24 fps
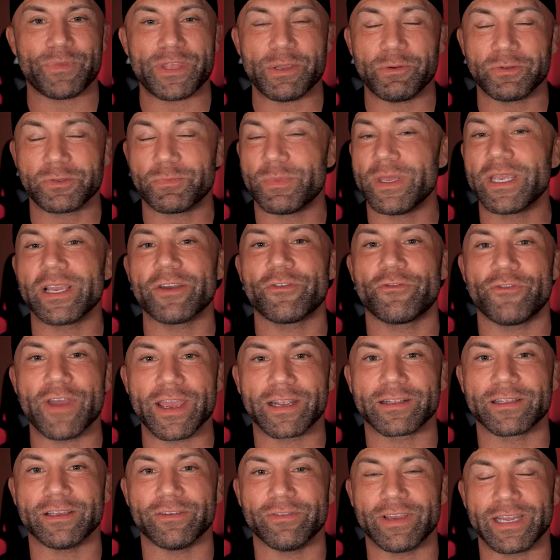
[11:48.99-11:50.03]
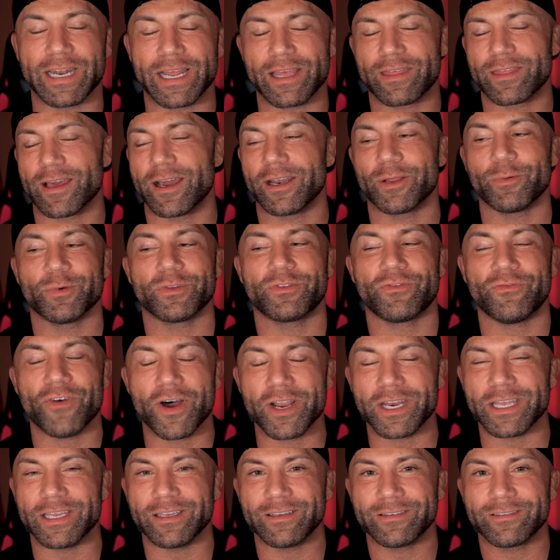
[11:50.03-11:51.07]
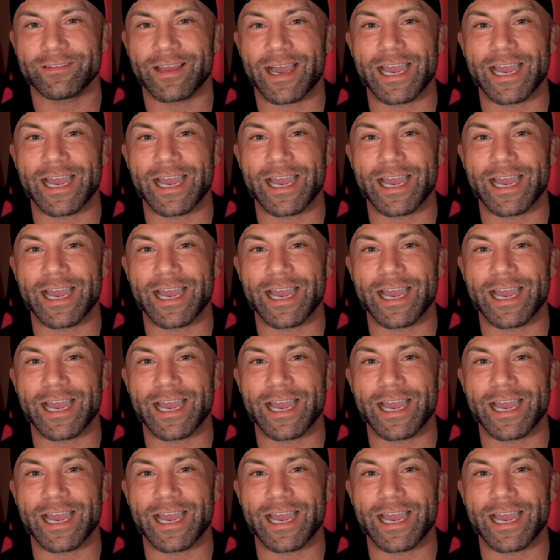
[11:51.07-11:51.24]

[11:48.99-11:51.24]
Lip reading: He was being effective, and I thought it was funny.